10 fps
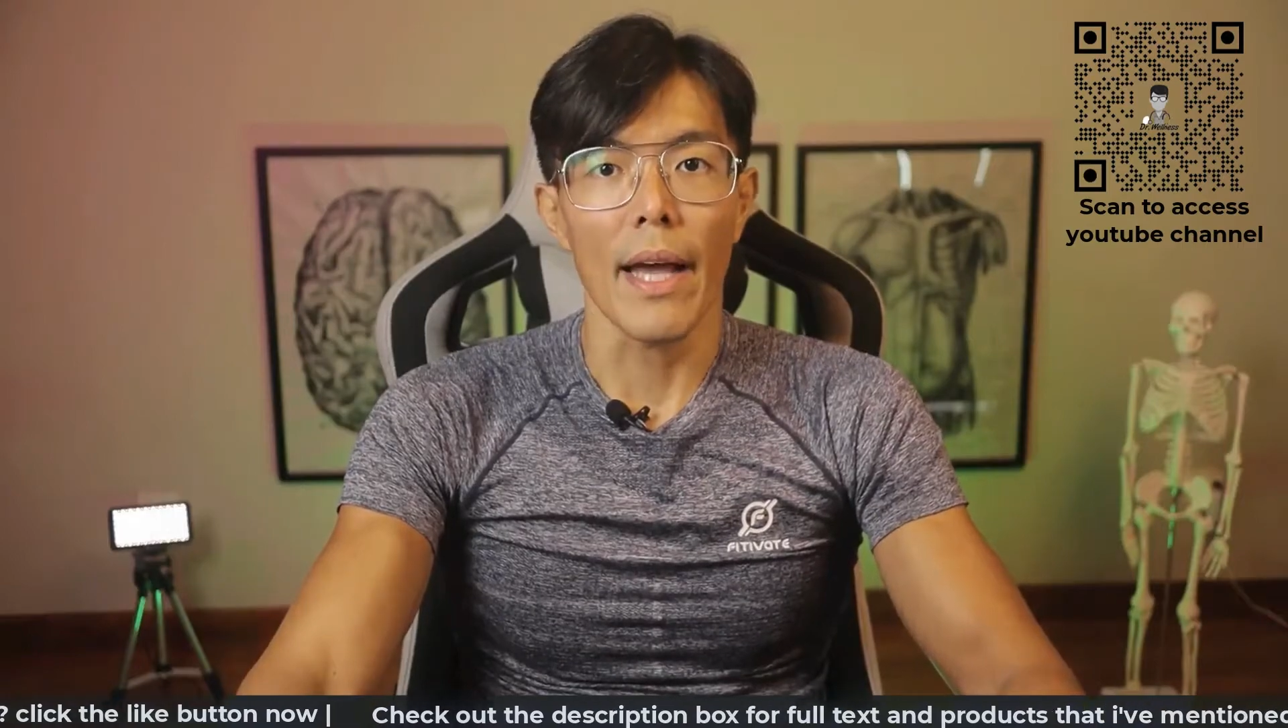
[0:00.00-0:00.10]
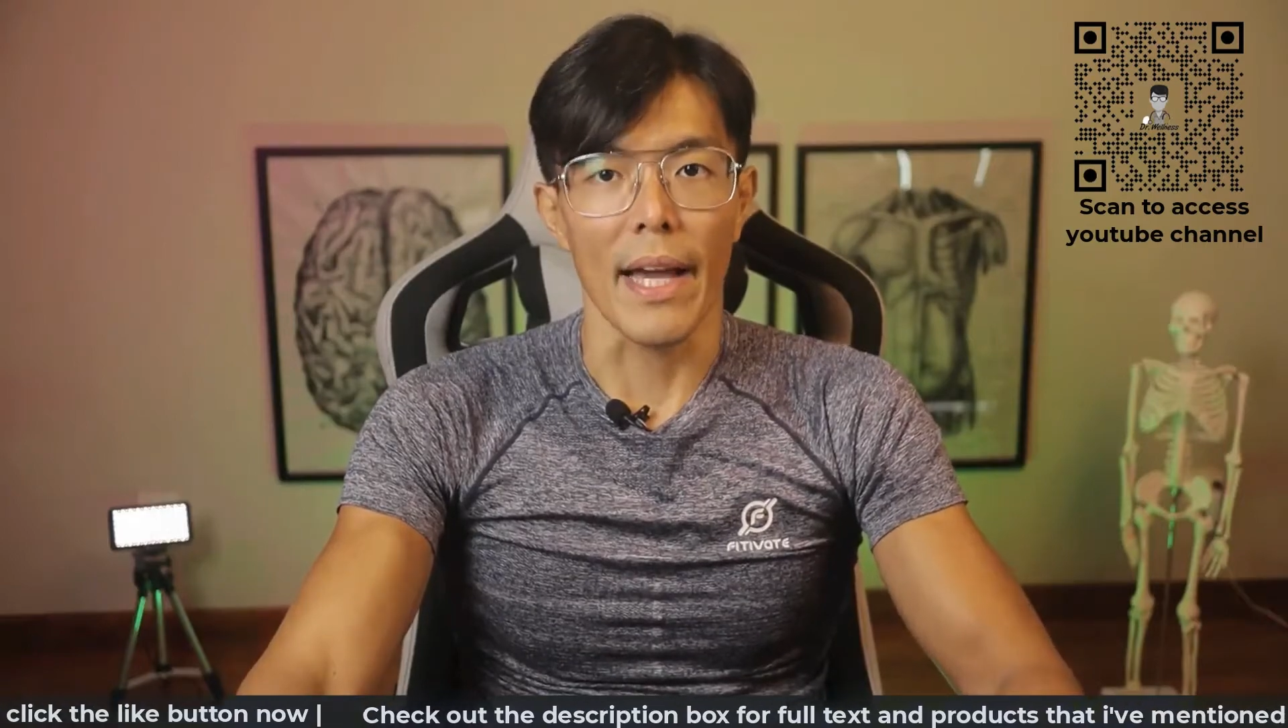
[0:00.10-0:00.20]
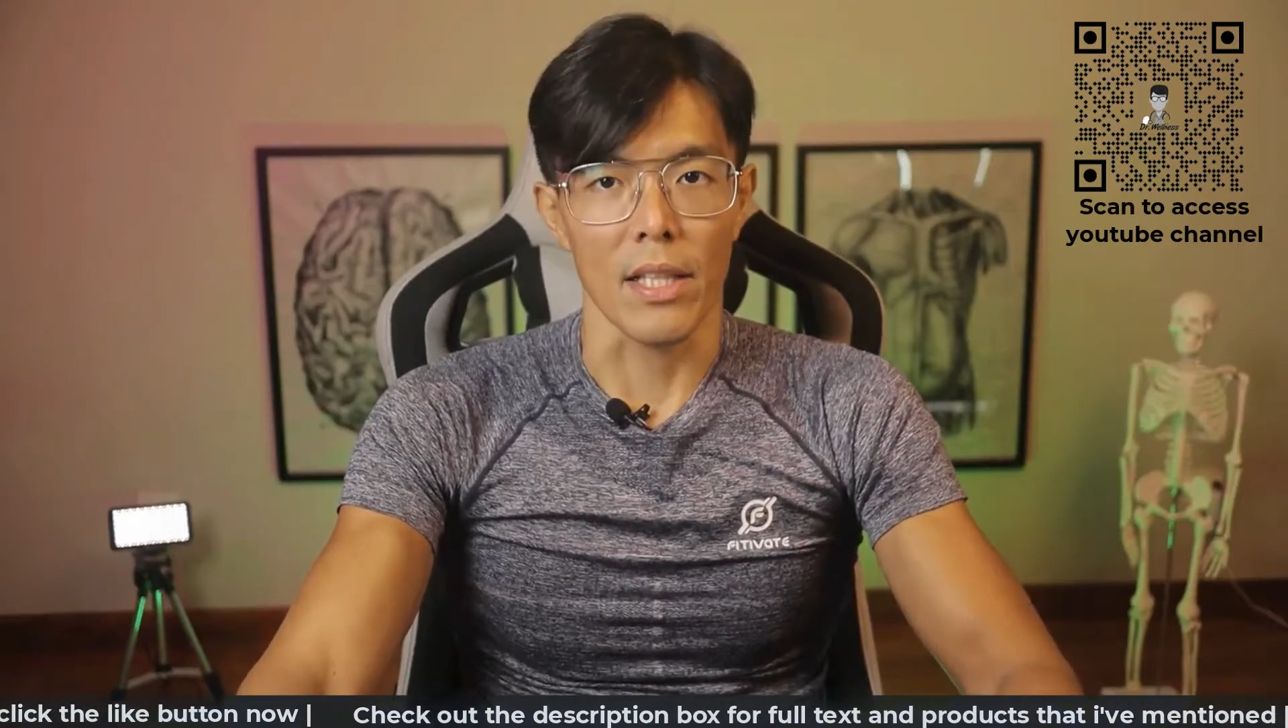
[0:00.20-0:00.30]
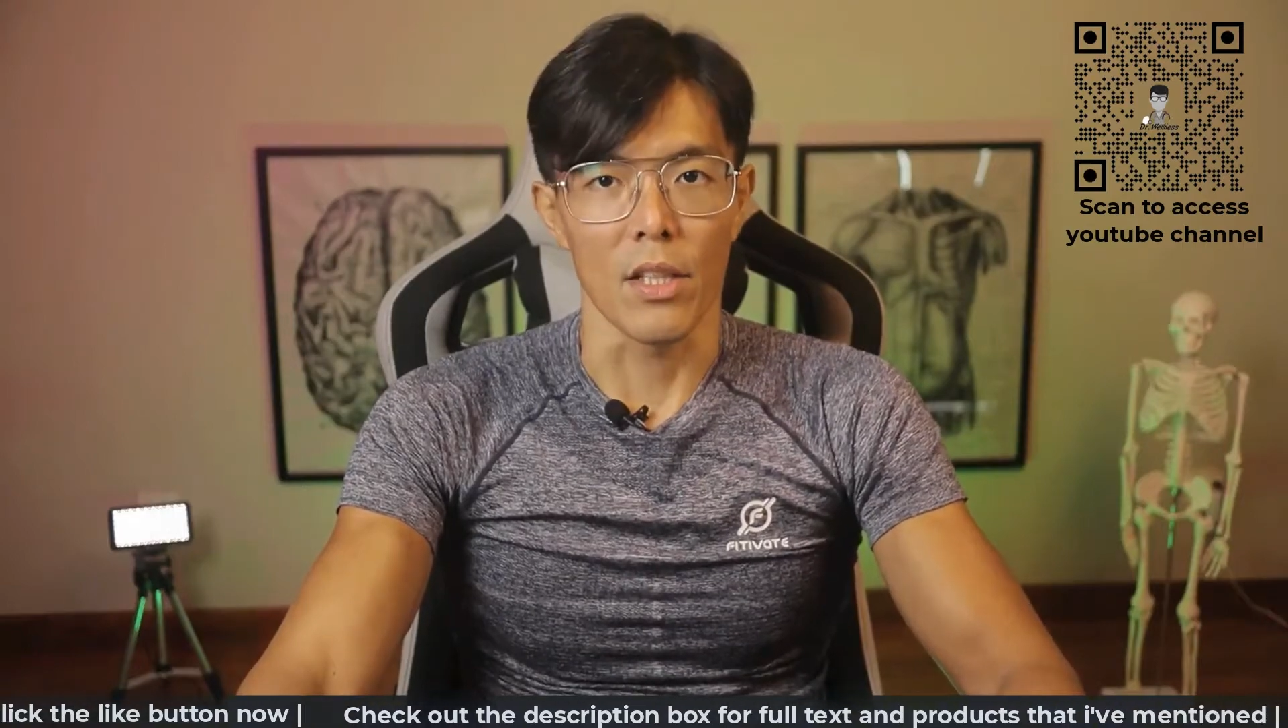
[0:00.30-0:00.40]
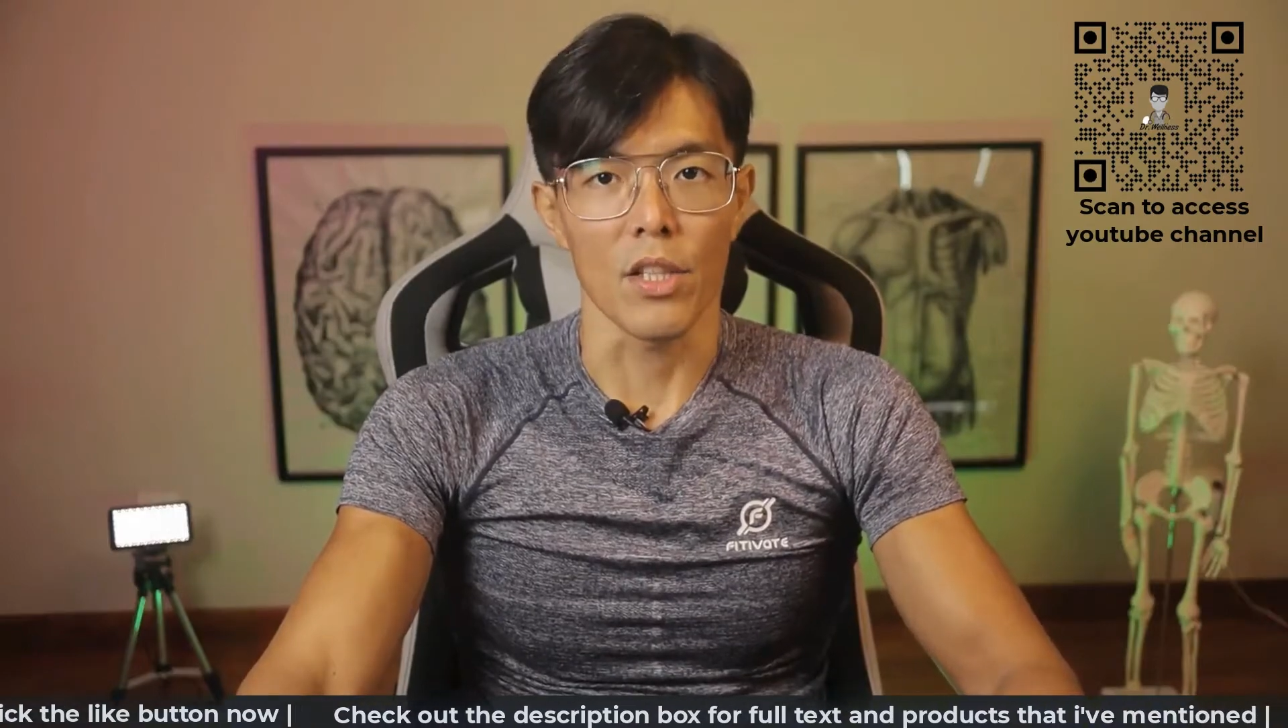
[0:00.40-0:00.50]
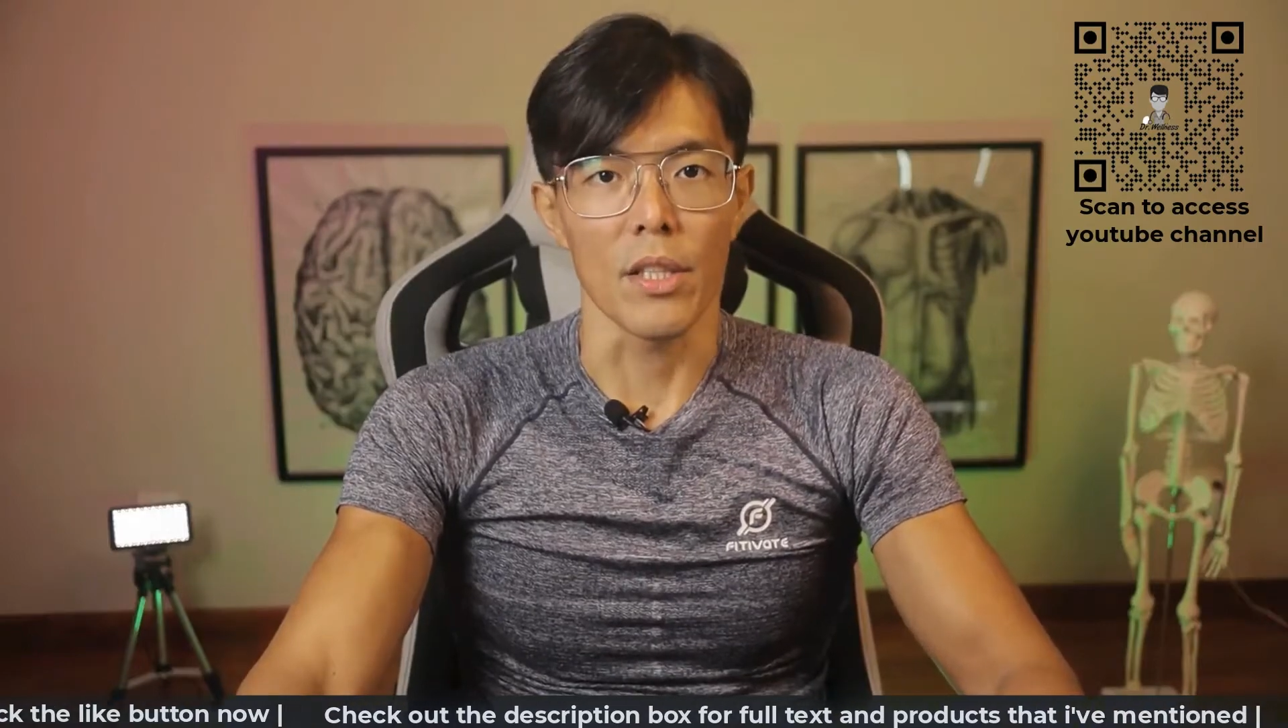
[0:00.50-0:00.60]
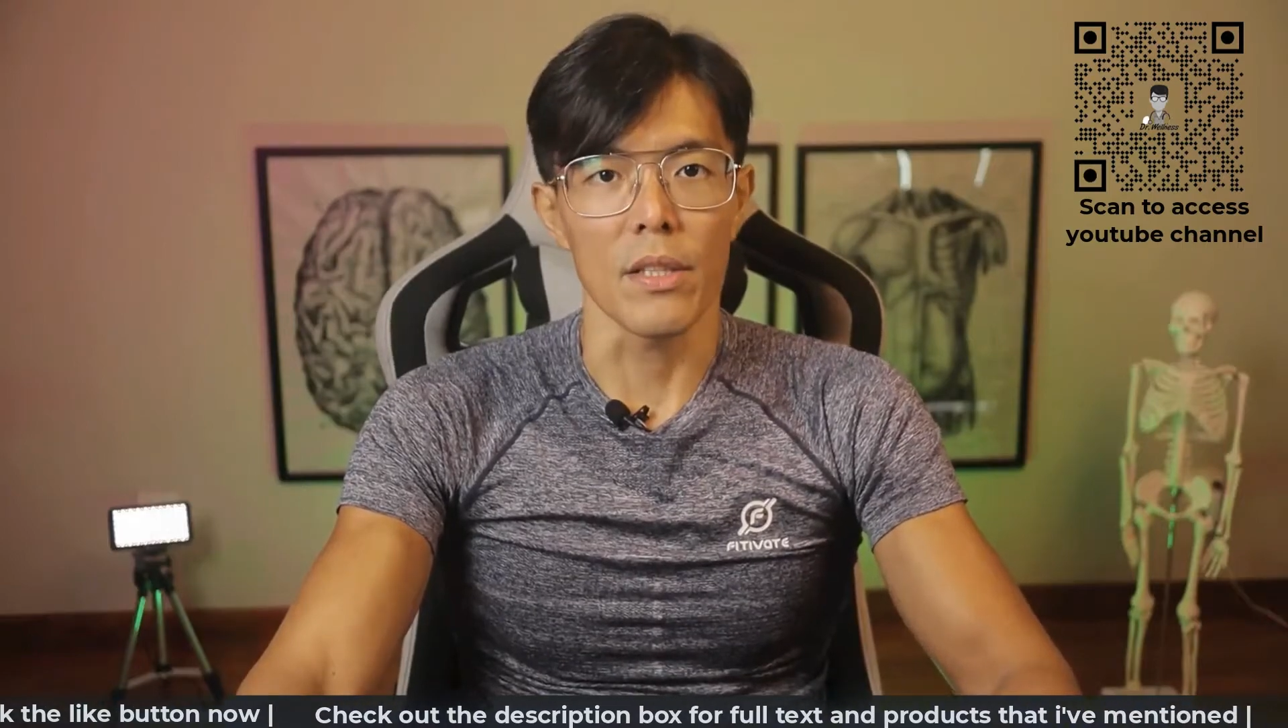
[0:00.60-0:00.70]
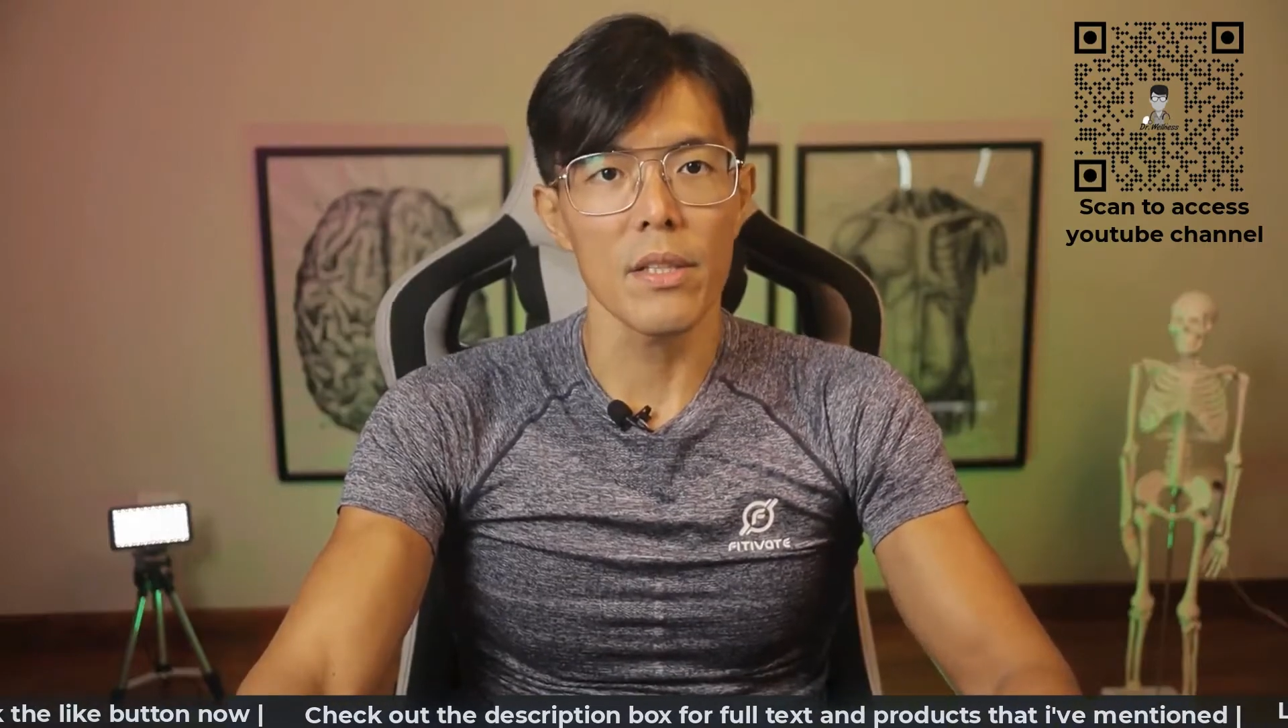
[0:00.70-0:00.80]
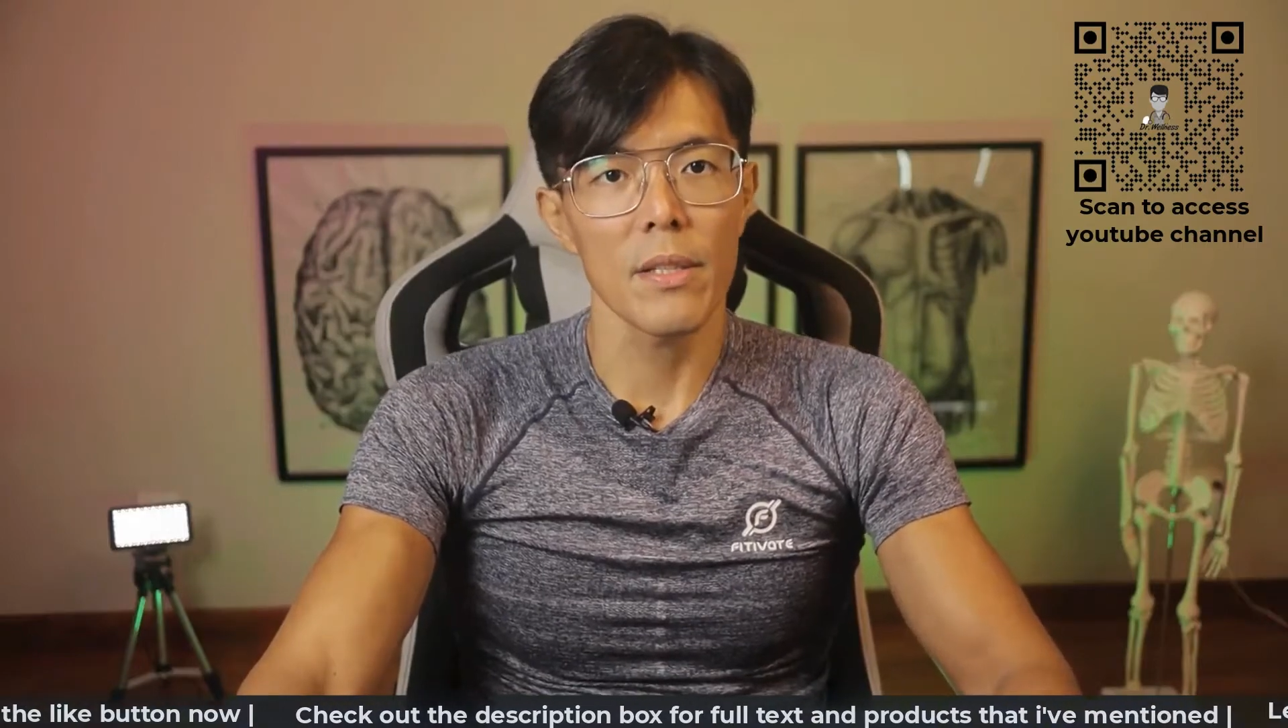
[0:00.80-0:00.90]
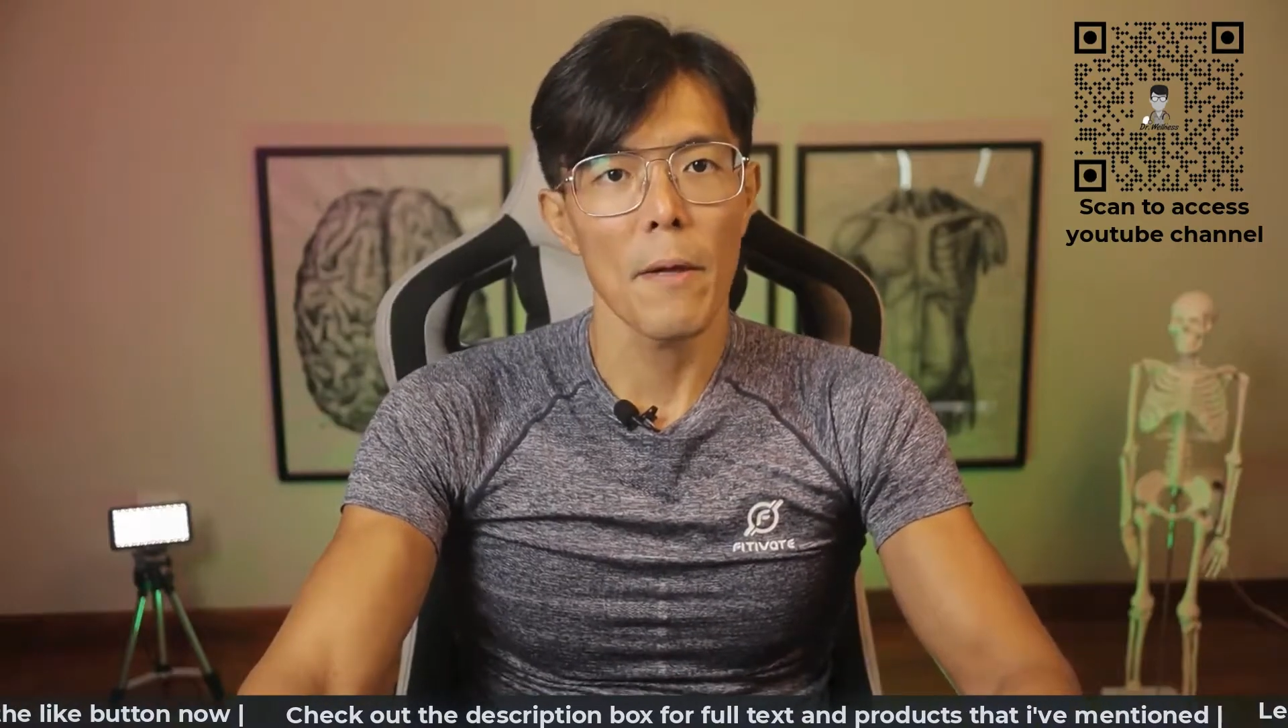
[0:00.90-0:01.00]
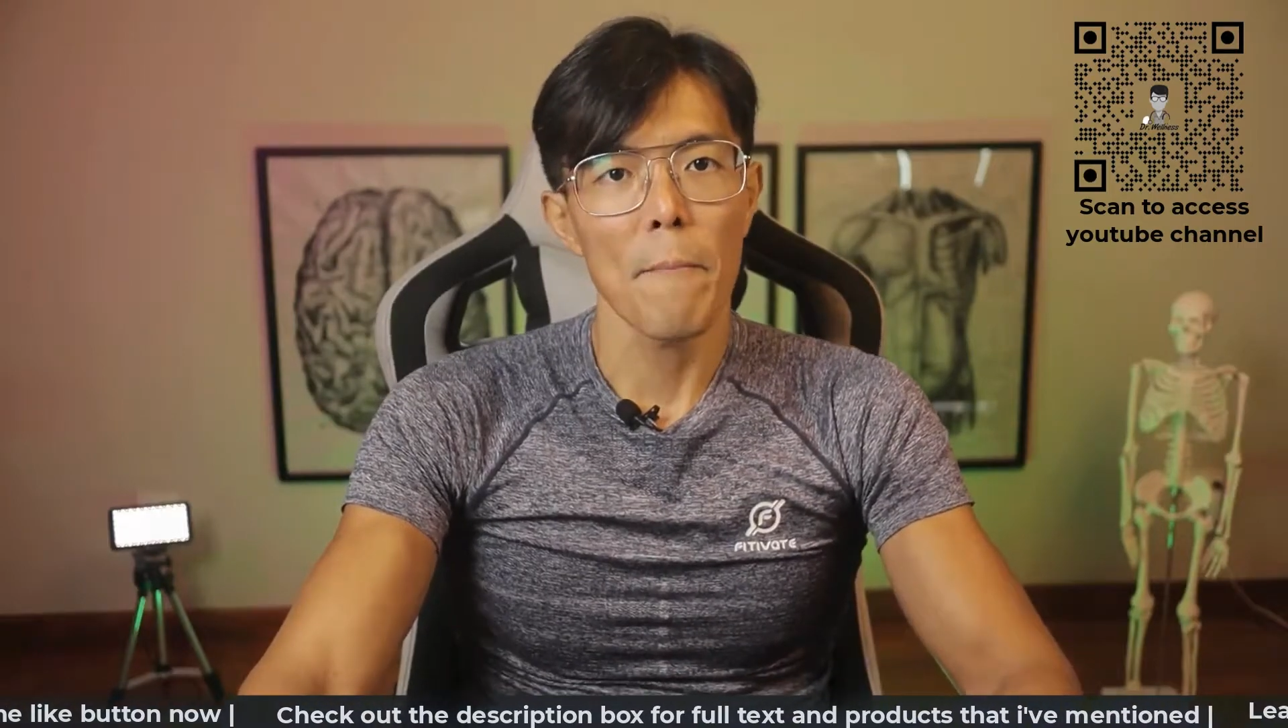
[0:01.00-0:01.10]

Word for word: exertions,